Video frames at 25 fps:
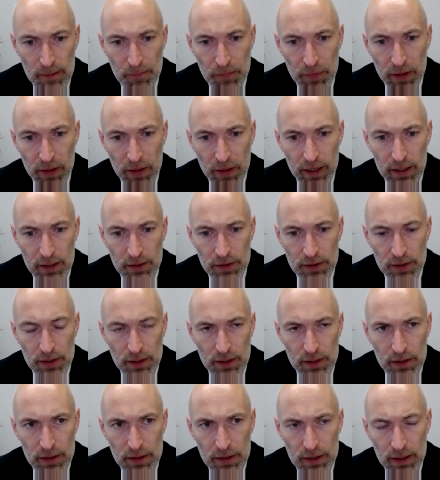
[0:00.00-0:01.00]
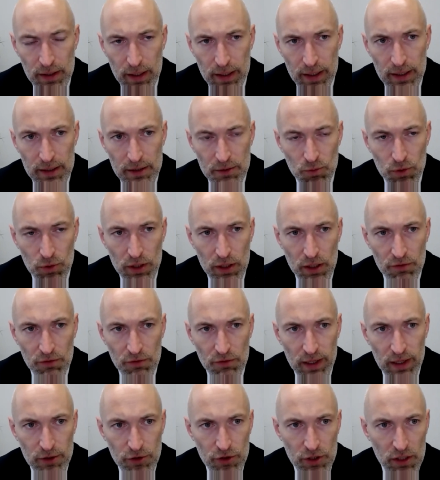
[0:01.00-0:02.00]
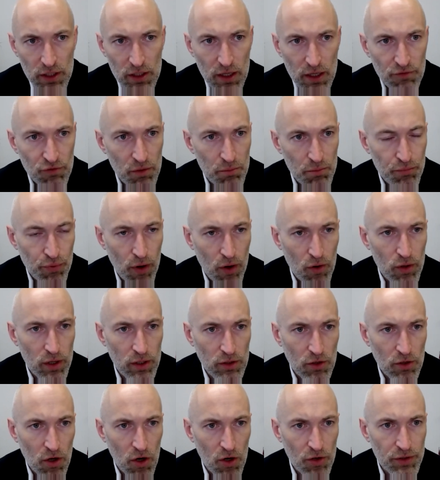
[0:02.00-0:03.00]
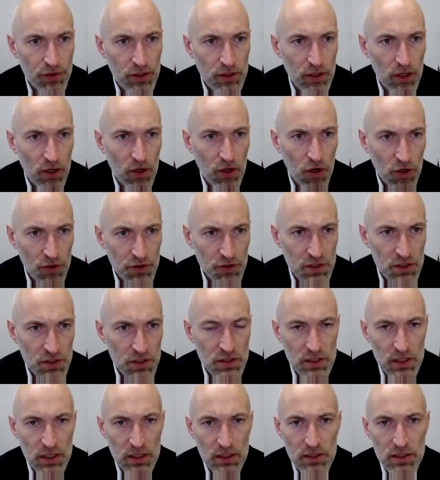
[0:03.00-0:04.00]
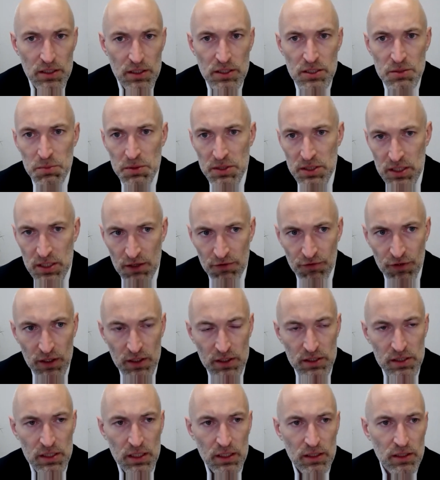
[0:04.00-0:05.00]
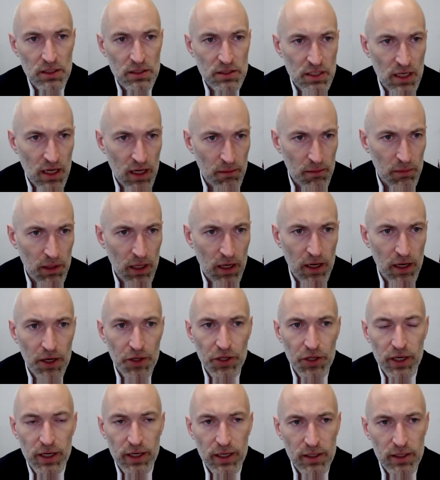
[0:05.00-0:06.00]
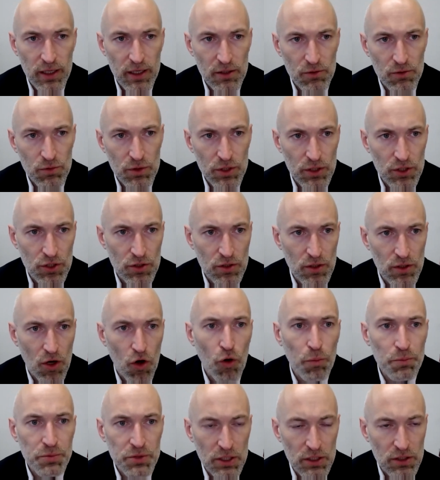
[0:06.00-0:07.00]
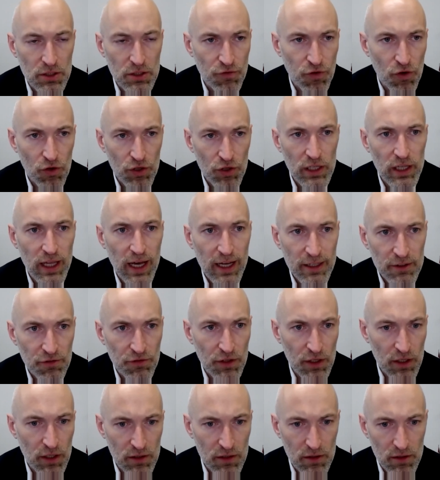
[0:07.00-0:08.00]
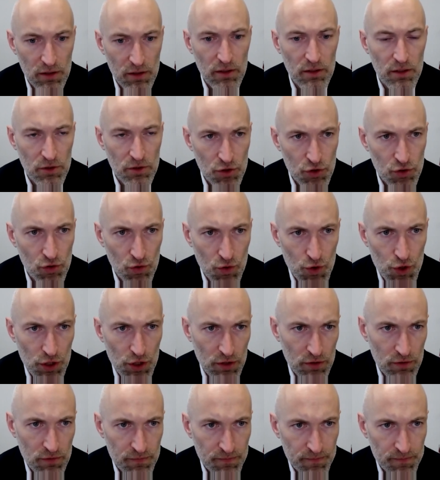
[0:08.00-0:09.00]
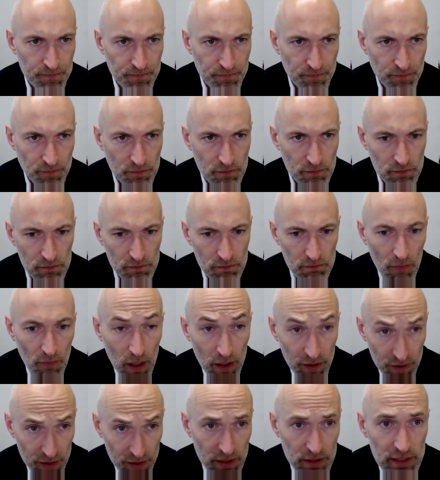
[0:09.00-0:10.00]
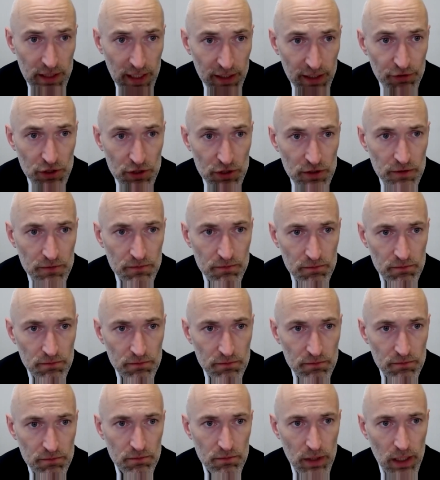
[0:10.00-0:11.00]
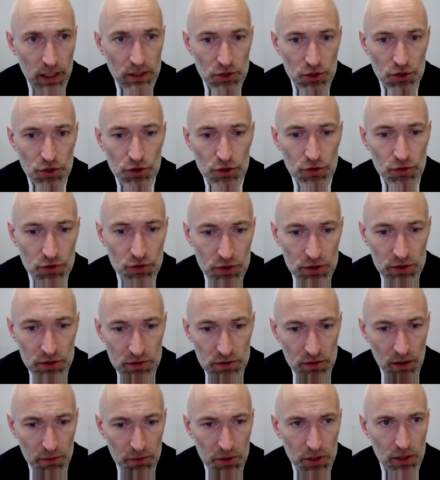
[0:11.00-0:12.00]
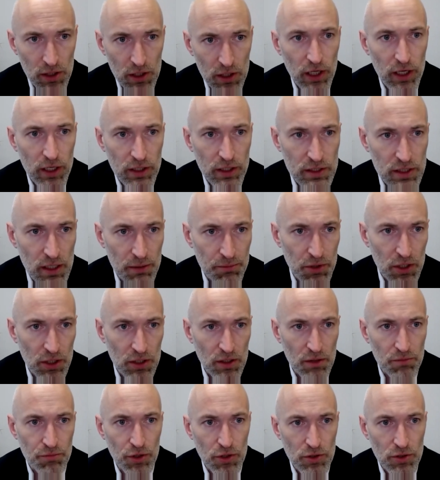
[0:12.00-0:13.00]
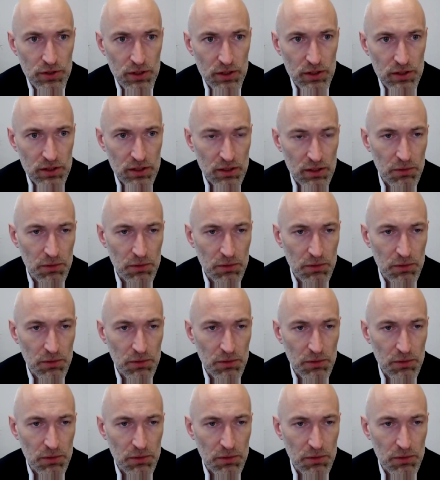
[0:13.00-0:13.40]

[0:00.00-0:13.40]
And we evaluated every pro and con and the costs and specifics and the timeline, and we opted for the Latvian consortium, and they delivered. That's good news. I mean, they learned something in the process.